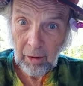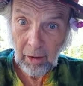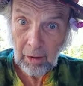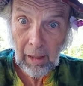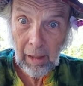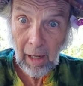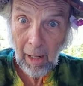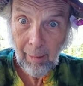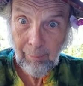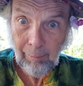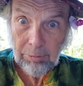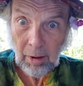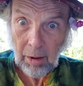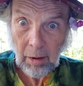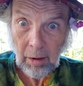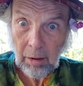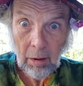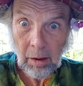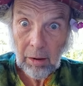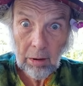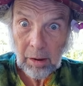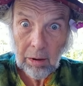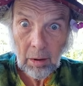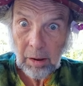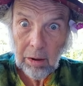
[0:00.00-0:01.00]

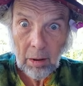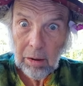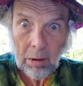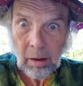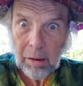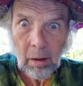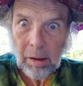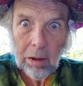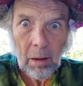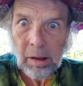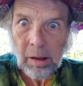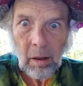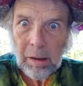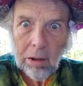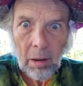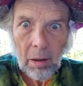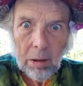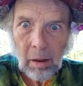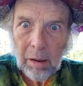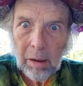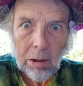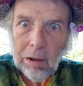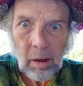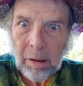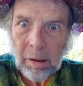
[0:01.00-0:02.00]

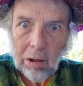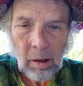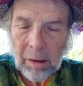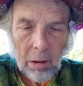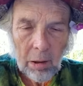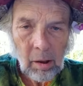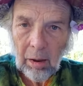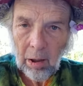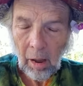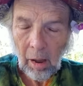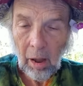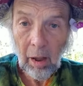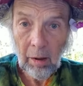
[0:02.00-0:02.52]
gobbledygook